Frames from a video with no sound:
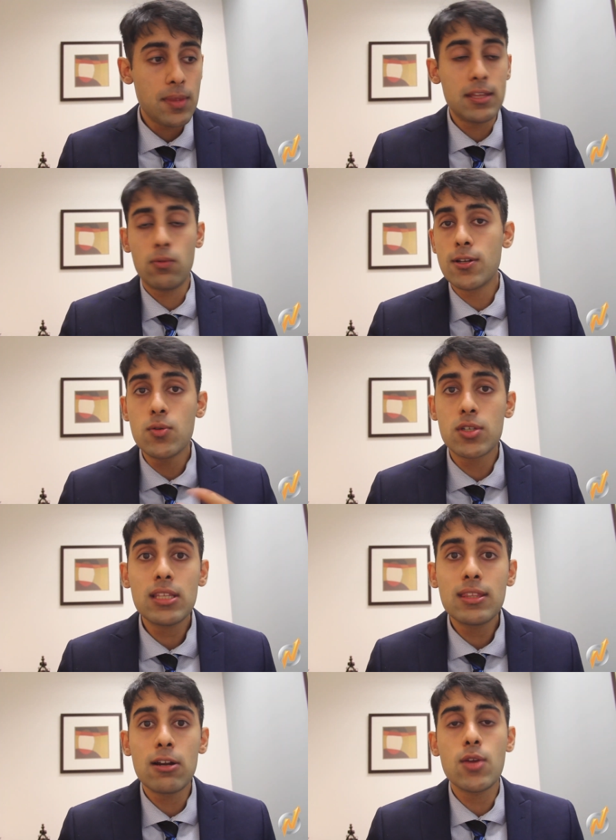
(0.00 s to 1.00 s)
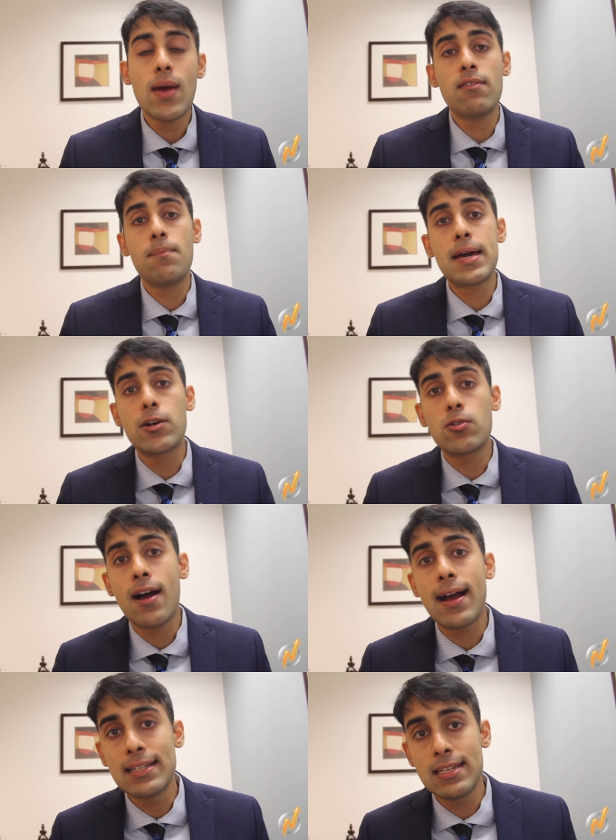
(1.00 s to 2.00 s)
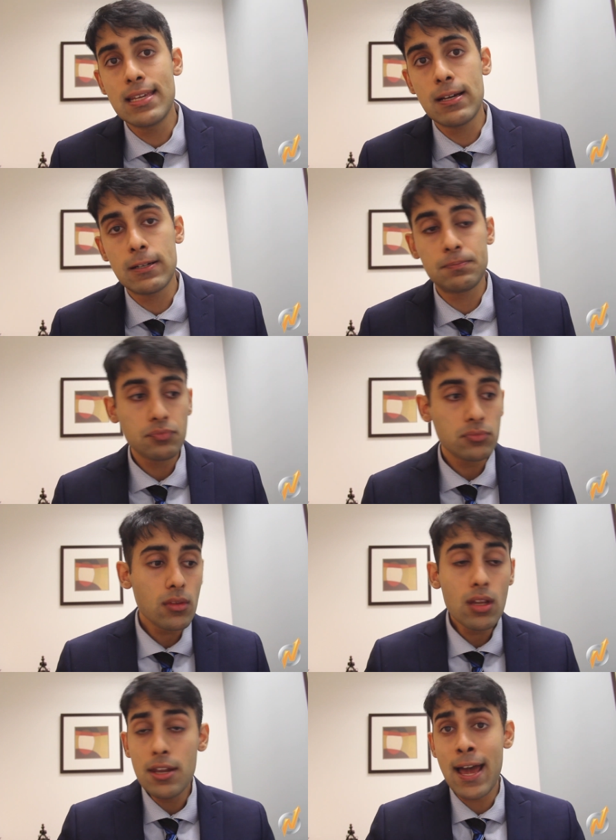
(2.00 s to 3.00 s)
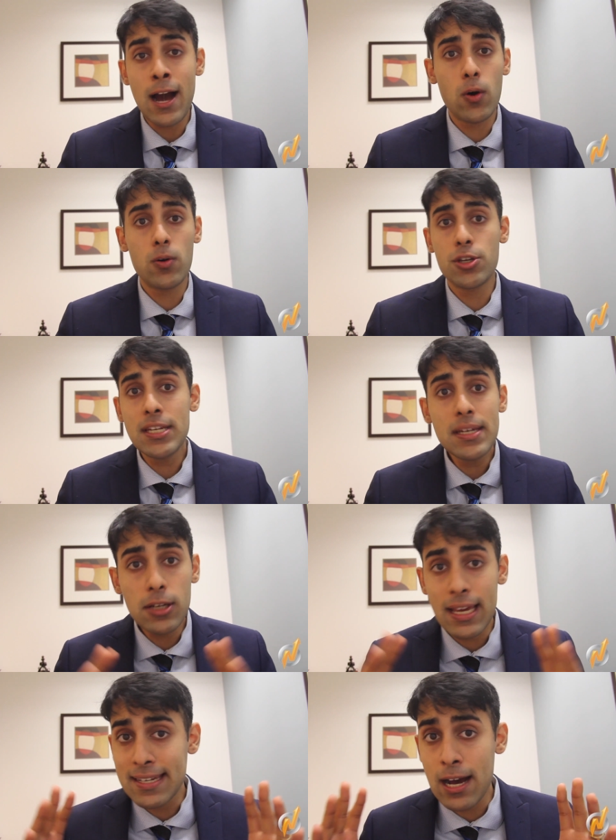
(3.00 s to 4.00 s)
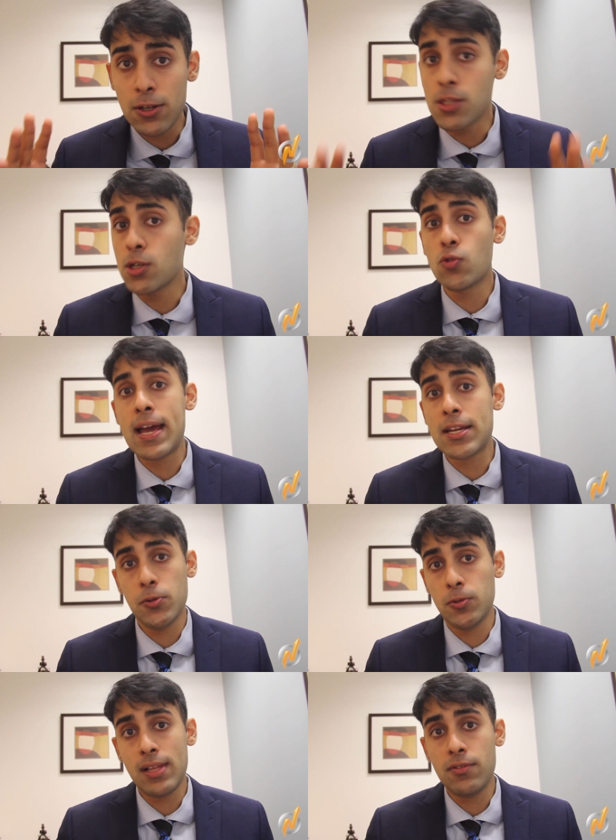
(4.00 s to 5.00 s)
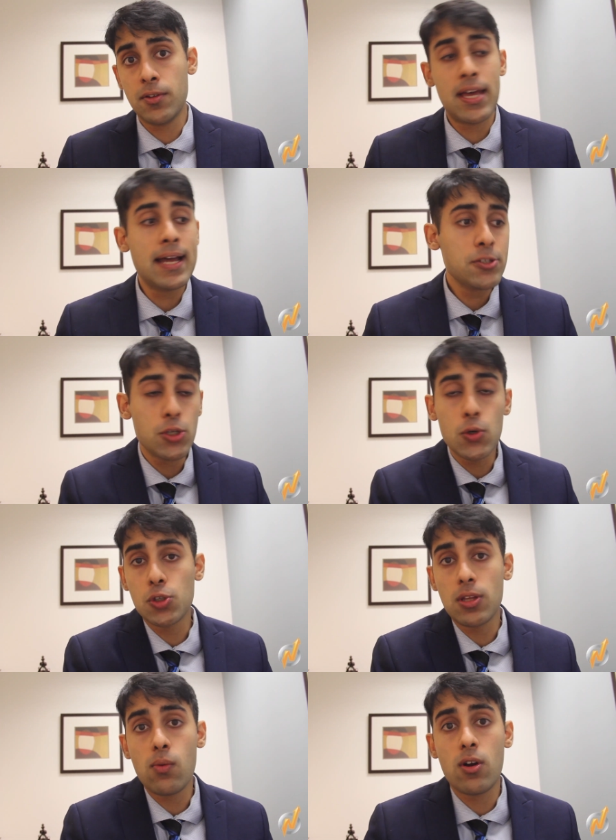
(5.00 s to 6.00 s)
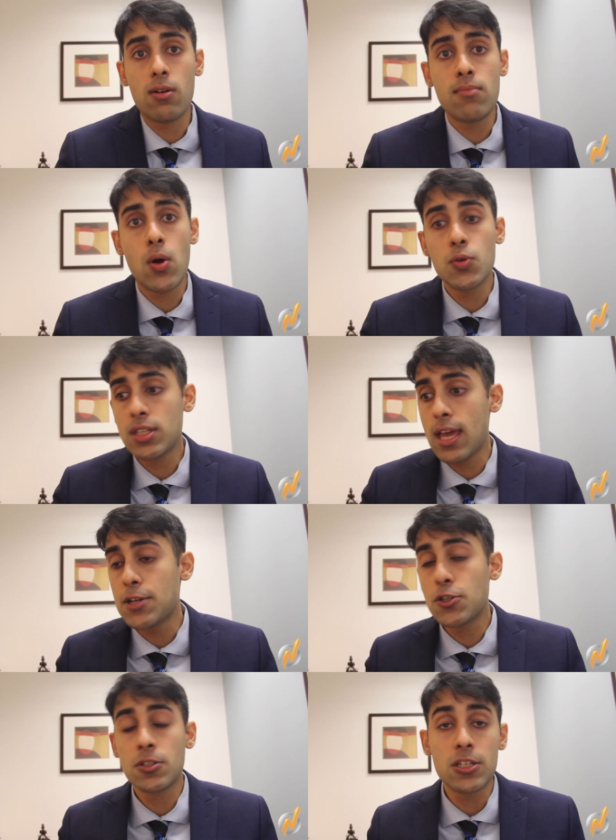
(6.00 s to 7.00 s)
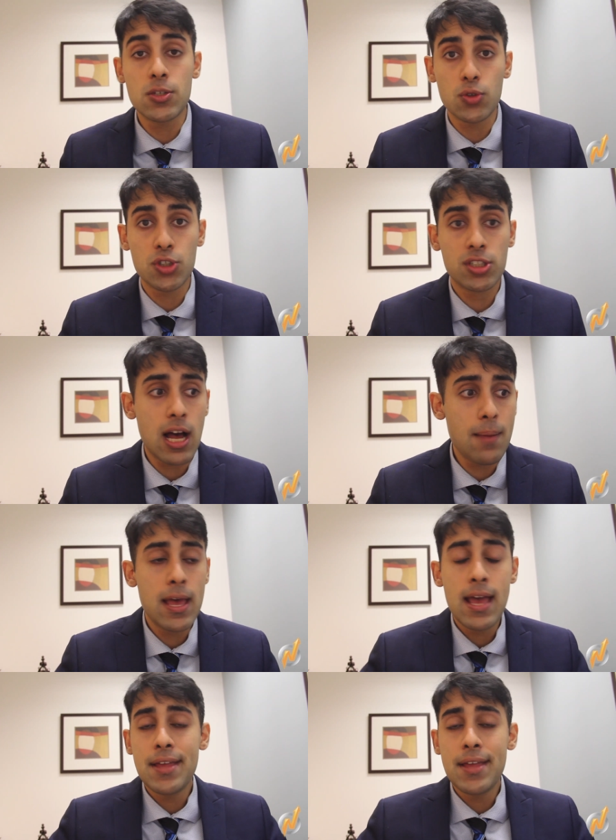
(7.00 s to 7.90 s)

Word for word: And then when you sit there, you have a better idea. Now, you need to get down to the granular level. That's usually where most agencies will stop.